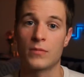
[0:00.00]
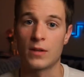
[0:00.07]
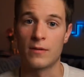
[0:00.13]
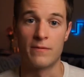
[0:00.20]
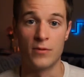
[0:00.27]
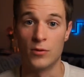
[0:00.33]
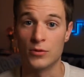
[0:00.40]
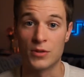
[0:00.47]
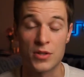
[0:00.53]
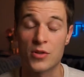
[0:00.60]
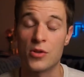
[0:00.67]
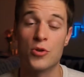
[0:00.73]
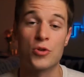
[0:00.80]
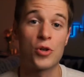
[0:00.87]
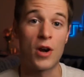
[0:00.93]
Full
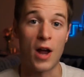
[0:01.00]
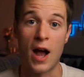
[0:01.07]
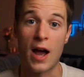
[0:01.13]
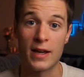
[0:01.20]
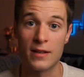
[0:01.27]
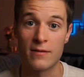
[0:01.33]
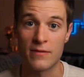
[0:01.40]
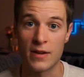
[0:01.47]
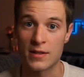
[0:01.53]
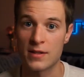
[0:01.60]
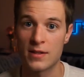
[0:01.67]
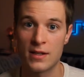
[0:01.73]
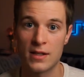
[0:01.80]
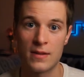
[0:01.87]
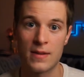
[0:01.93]
disclosure, I
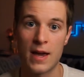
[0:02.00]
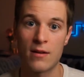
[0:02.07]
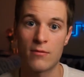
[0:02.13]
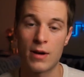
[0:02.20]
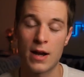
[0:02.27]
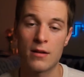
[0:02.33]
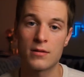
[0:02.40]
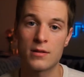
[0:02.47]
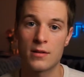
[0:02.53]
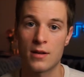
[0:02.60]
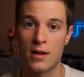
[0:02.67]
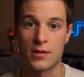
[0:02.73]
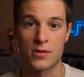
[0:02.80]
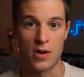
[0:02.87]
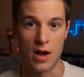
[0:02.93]
invested in that round,
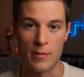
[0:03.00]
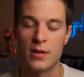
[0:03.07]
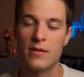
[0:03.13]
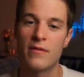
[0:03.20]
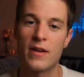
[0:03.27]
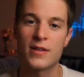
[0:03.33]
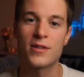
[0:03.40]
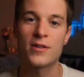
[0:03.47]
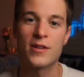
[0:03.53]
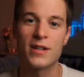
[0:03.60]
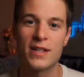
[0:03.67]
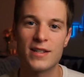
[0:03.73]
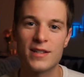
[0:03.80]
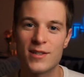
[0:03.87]
uh, so I'm an investor in